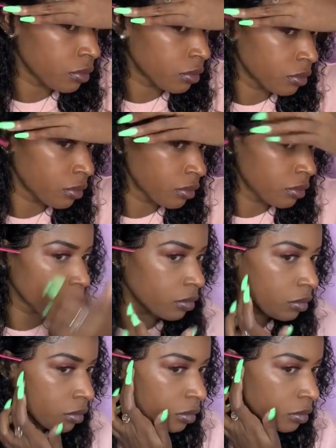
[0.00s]

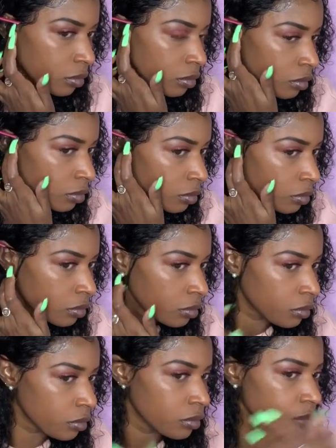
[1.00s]

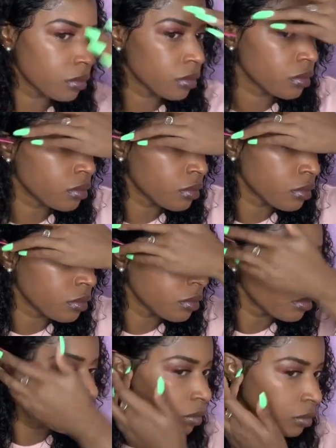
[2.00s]

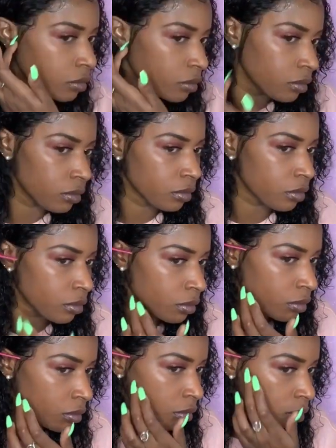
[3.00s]

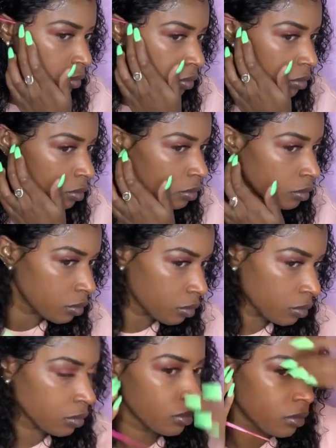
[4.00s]

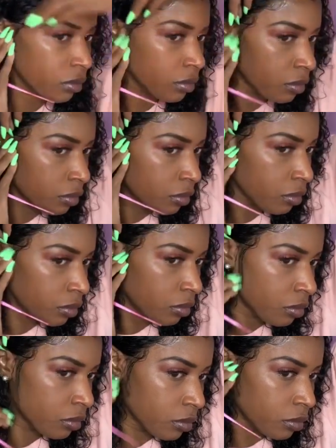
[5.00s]

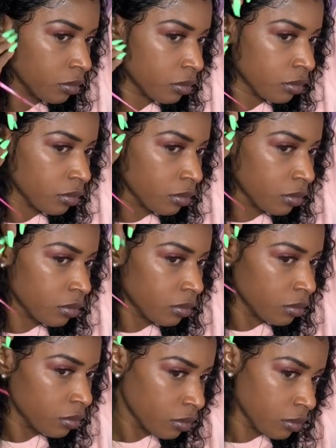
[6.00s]

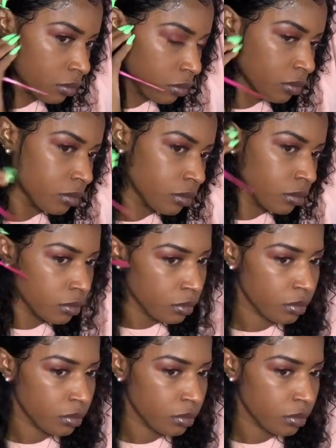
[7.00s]
(no one is talking)